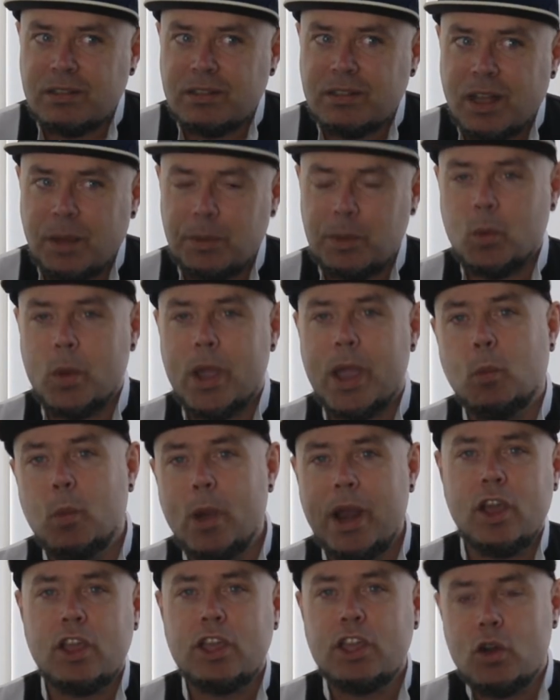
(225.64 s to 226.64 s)
I mean,
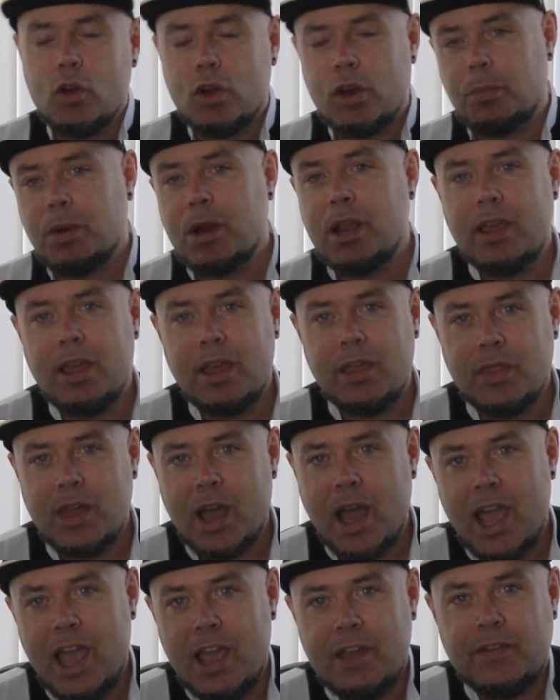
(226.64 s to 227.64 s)
when are you going to play
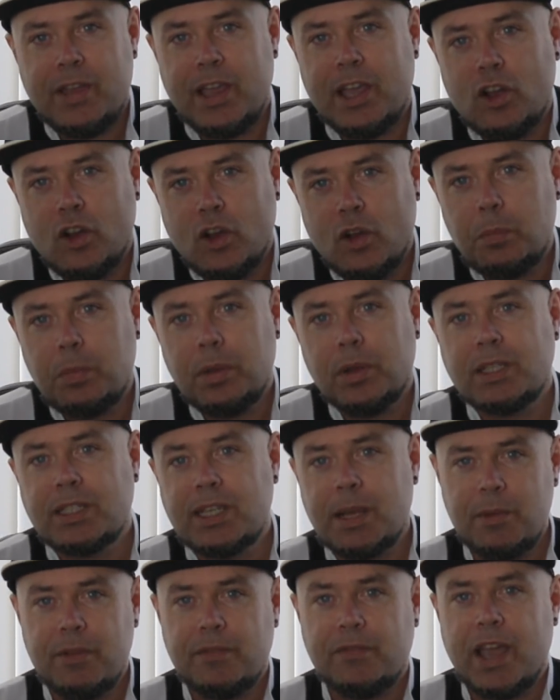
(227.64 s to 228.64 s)
that FA Cup
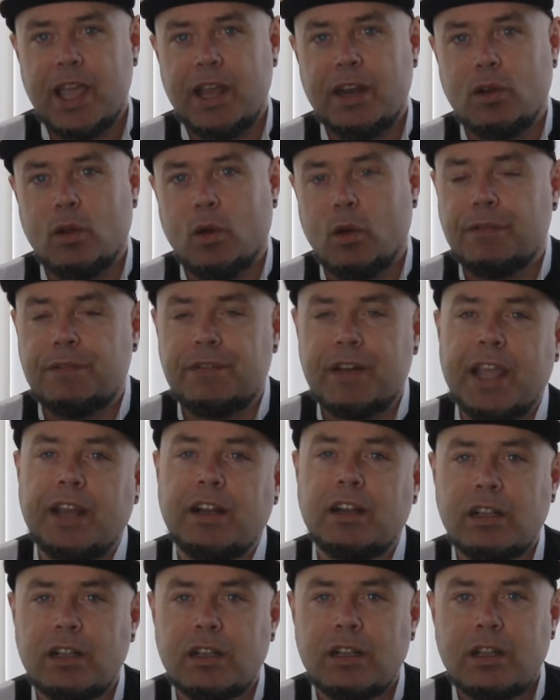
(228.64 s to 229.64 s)
semi-final or
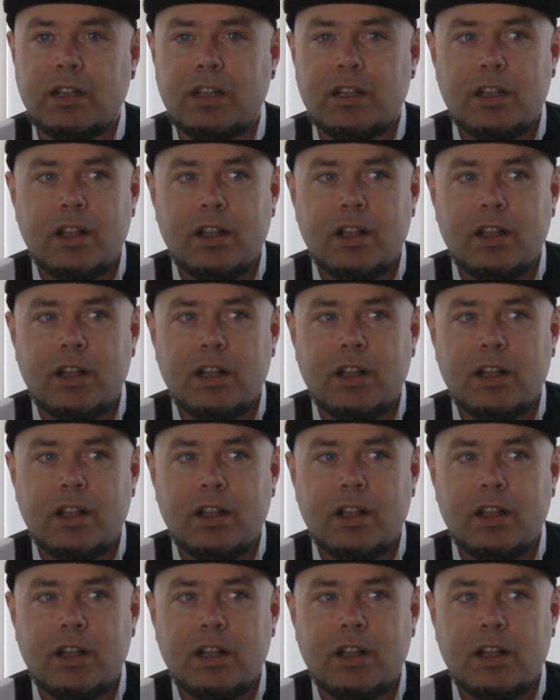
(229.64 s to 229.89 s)
final?